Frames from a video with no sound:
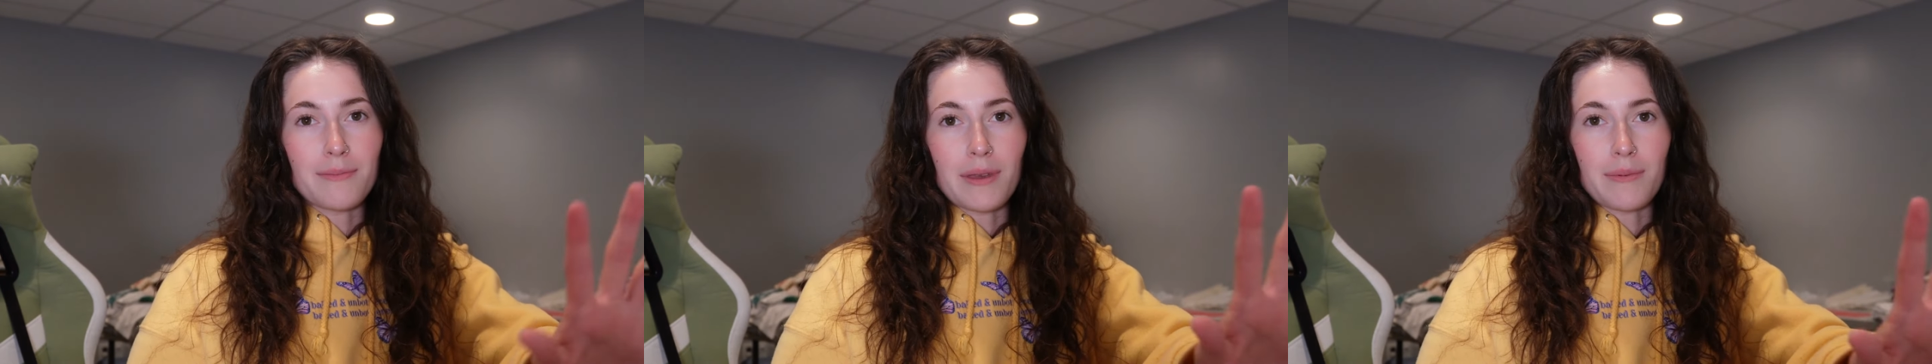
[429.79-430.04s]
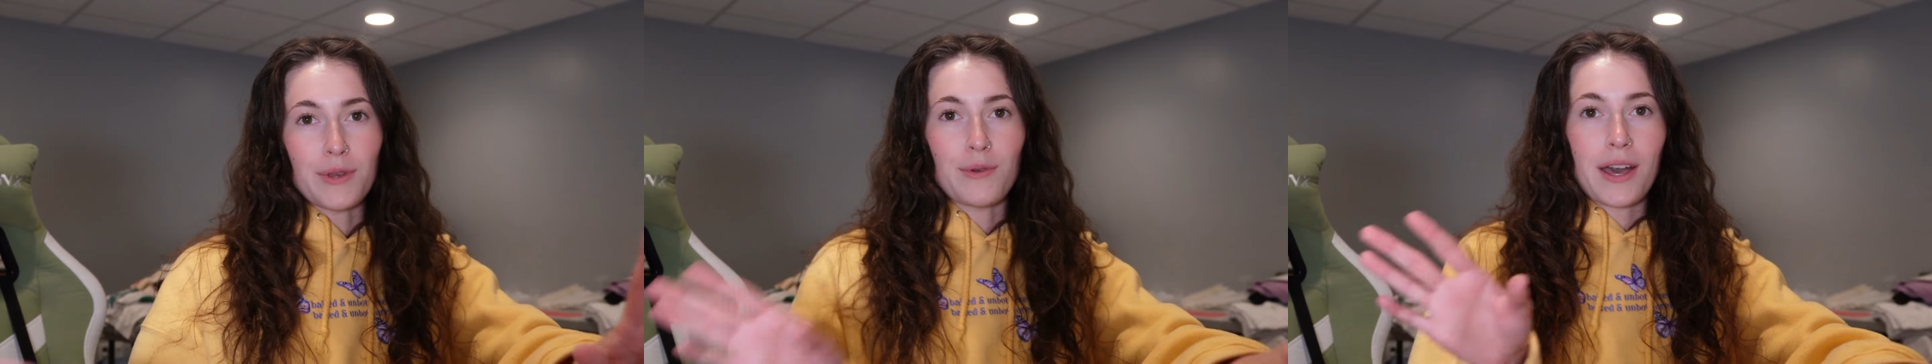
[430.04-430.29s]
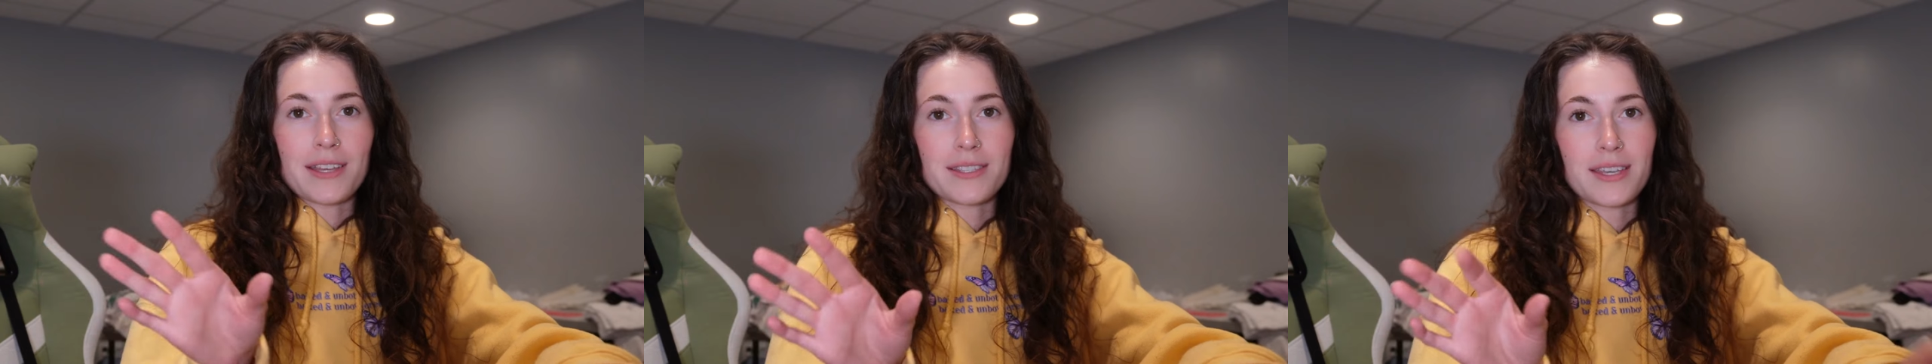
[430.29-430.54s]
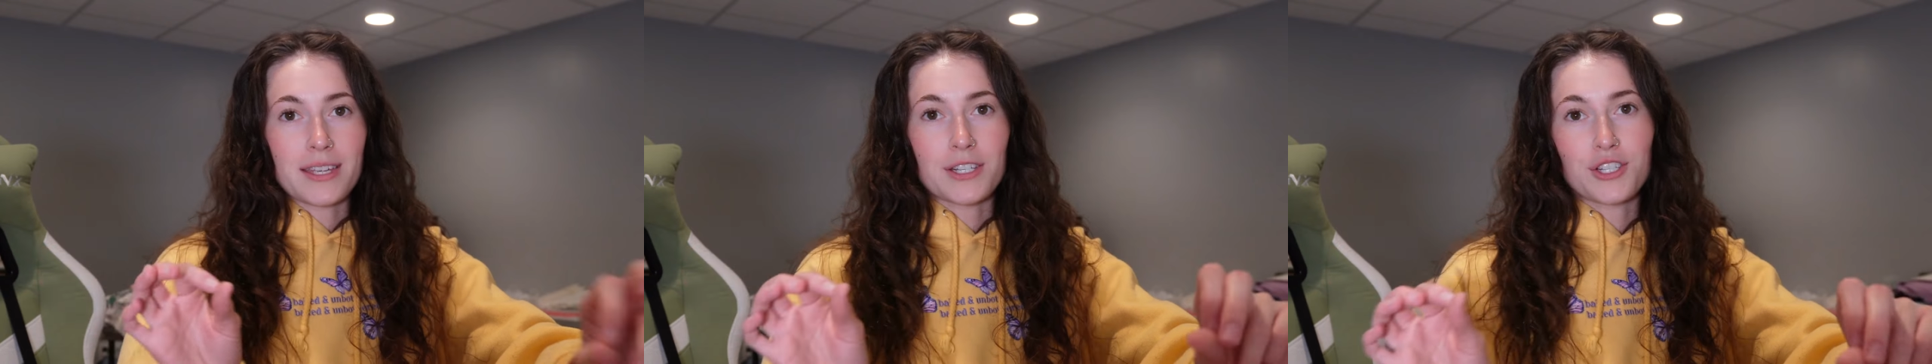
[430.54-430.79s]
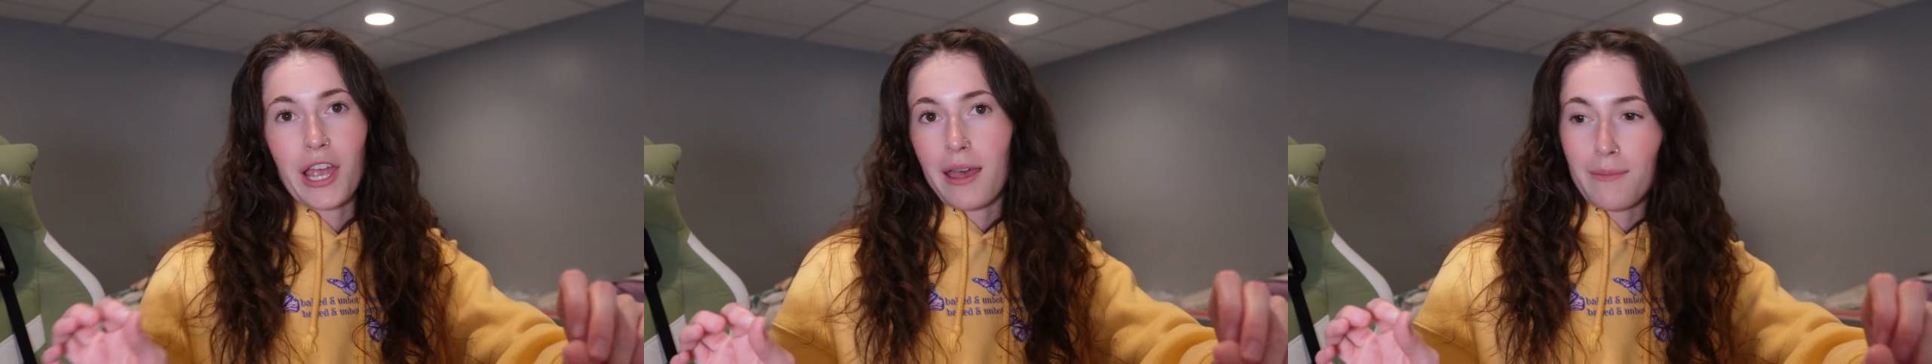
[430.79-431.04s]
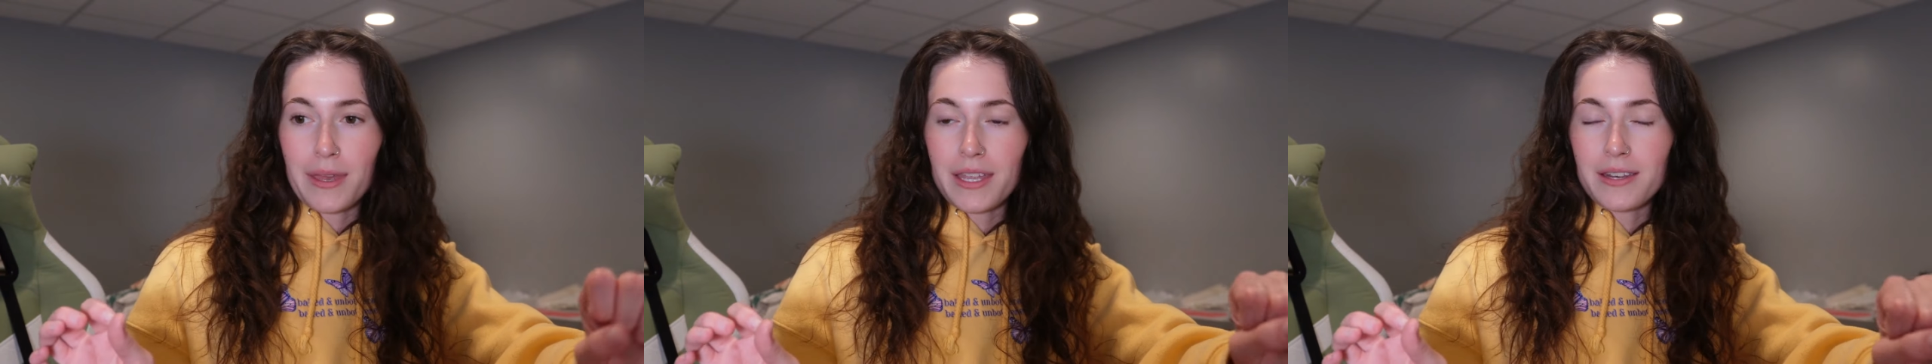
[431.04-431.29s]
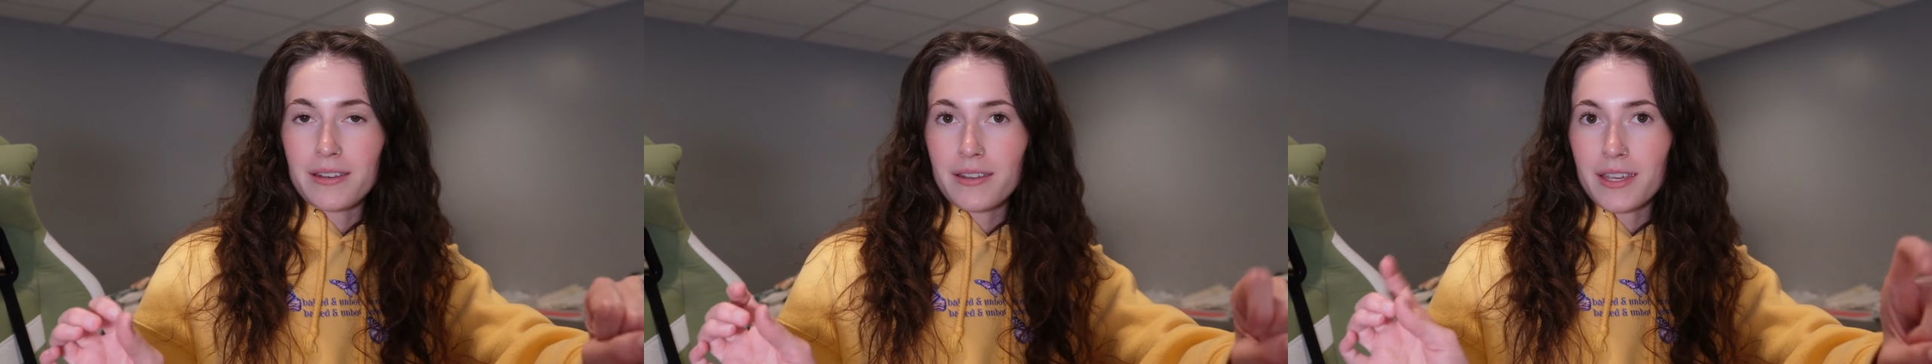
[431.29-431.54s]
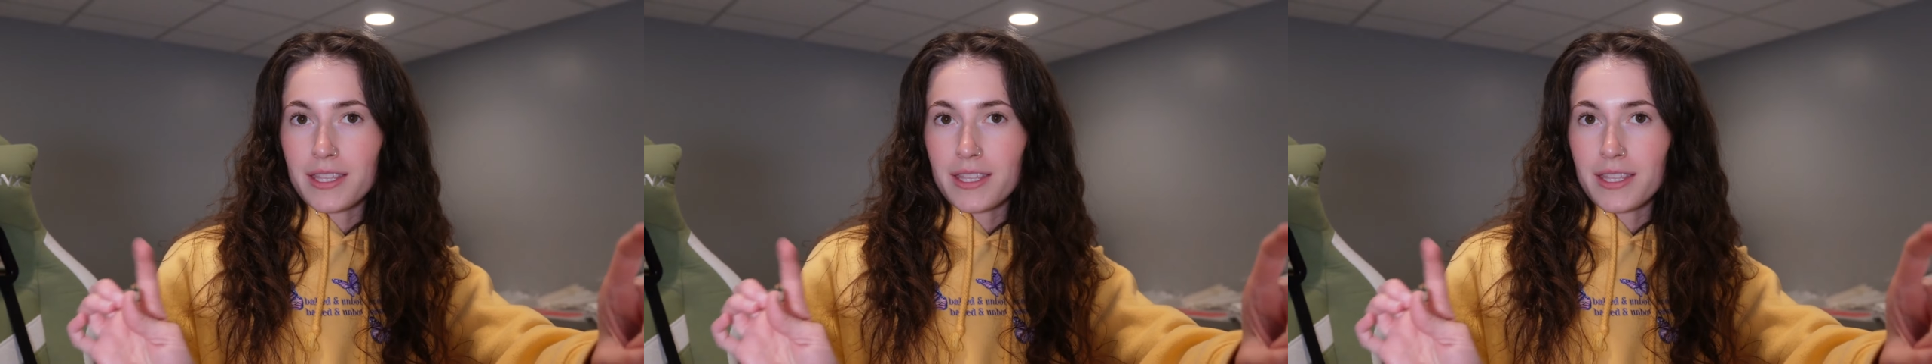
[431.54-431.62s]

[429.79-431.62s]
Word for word: Maybe you guys can chime in